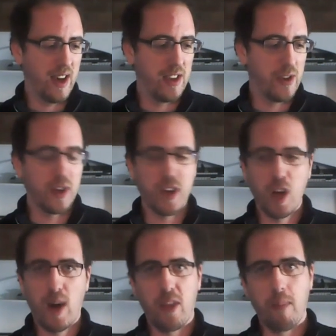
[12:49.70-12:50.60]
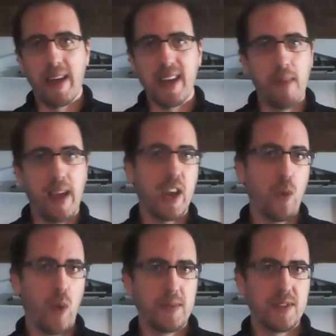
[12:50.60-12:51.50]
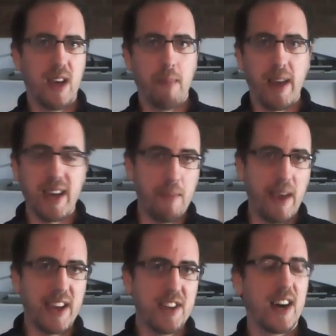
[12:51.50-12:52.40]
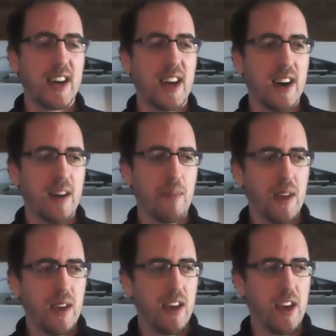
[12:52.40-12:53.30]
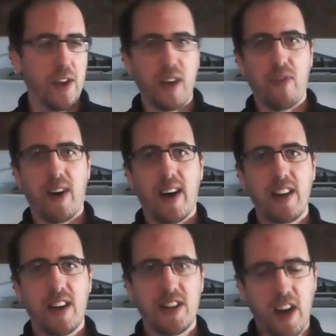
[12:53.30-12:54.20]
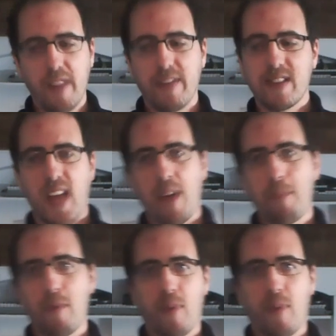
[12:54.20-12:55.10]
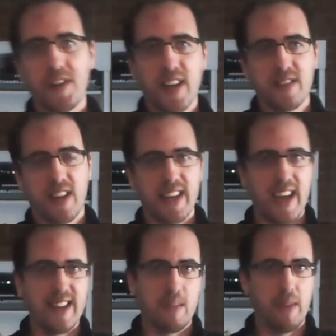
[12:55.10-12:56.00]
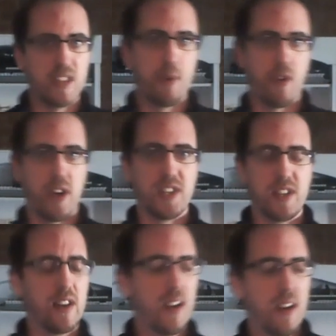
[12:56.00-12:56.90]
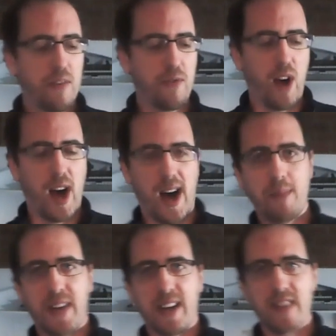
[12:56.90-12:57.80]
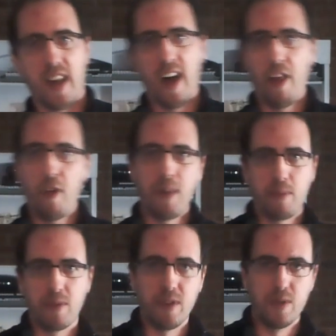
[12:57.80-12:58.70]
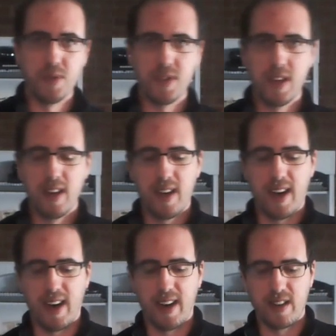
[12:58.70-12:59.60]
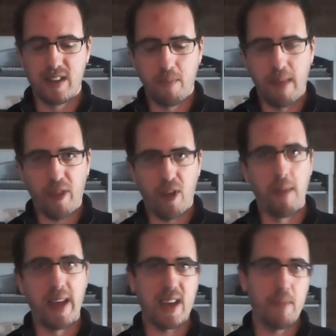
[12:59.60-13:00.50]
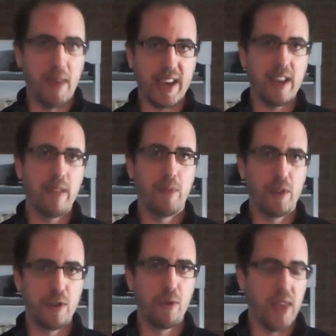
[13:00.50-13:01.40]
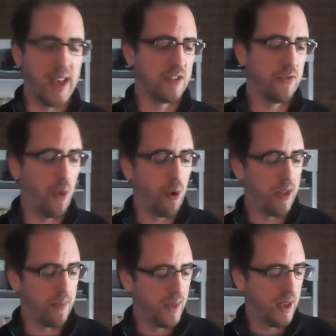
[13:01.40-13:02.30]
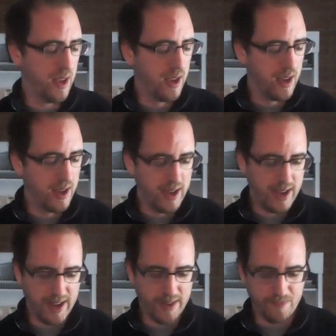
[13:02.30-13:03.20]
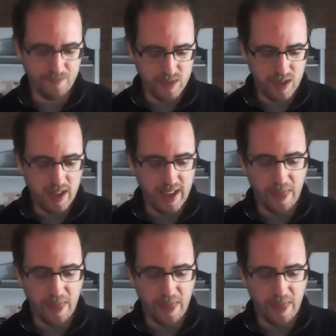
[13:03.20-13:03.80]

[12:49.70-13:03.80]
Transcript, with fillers: you can go onto the Makey Makey website, MakeyMakey.com, and you can find a ton of example projects and gain some inspiration for objects that other people use uh, to make their Makey Makey do things for them. Um, in